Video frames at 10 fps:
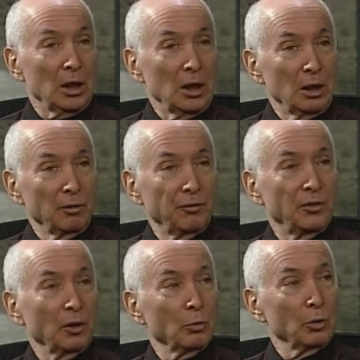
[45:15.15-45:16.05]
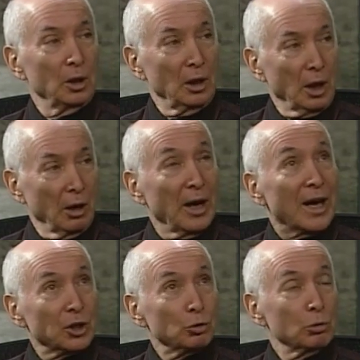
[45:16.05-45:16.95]
If there really are
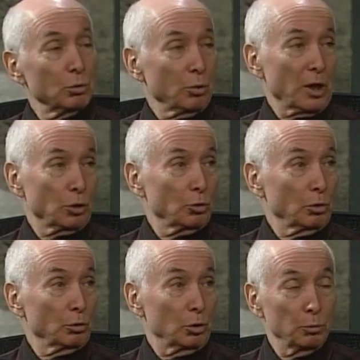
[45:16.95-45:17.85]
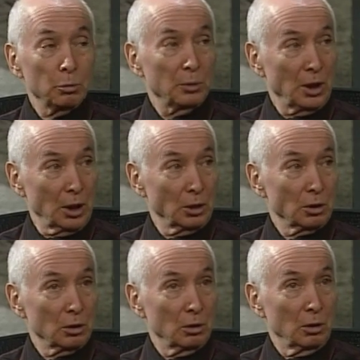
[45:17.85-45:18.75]
extraterrestrial human beings